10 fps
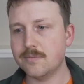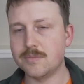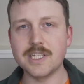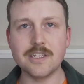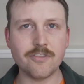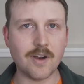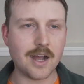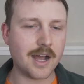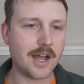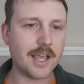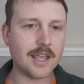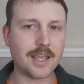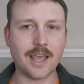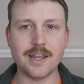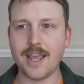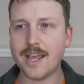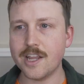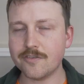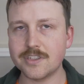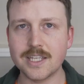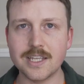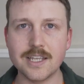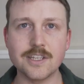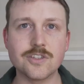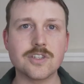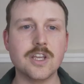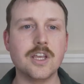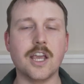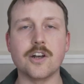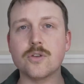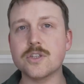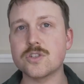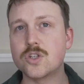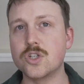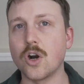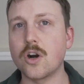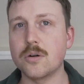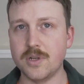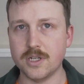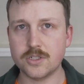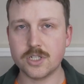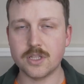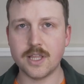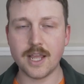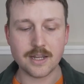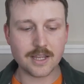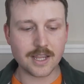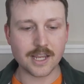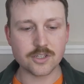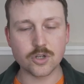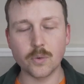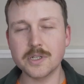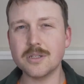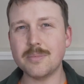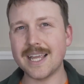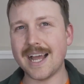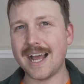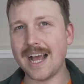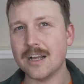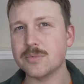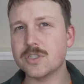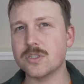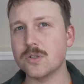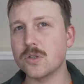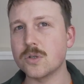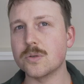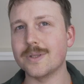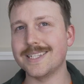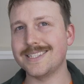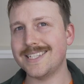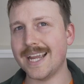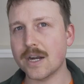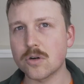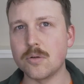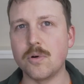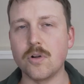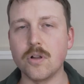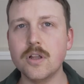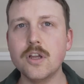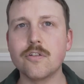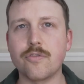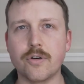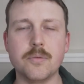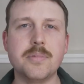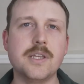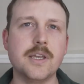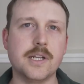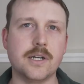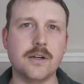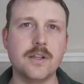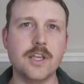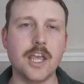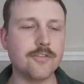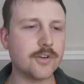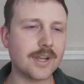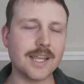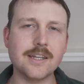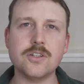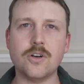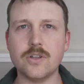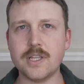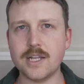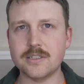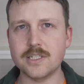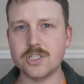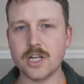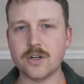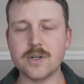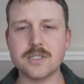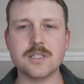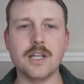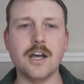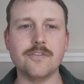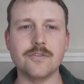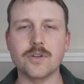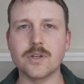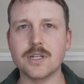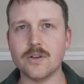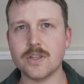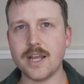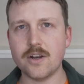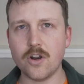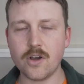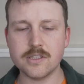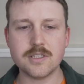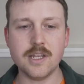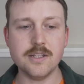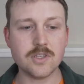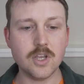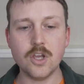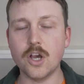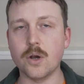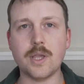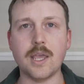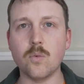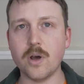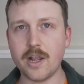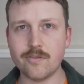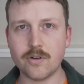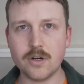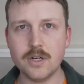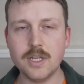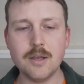DeFi and NFTs and all this garbage that is going to be absolutely terrible for a beginner. If you're into all that degenerate stuff, if you're into all that nonsense, okay, whatever.